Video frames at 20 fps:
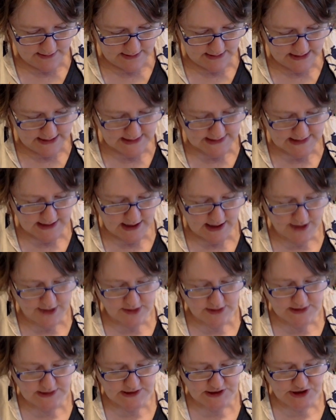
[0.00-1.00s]
It is
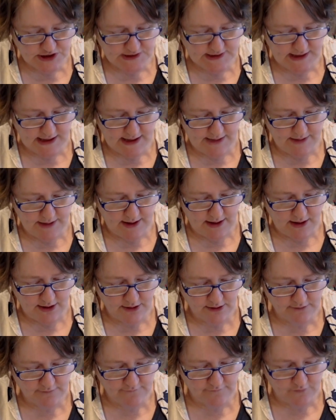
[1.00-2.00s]
100 stitches high by
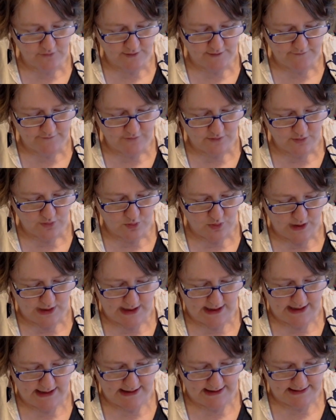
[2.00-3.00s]
144
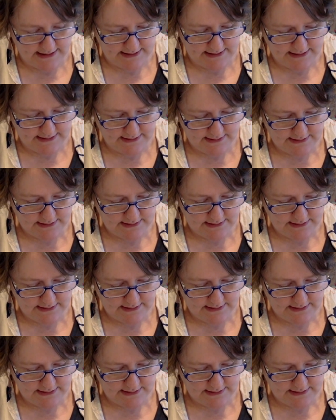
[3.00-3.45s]
wide.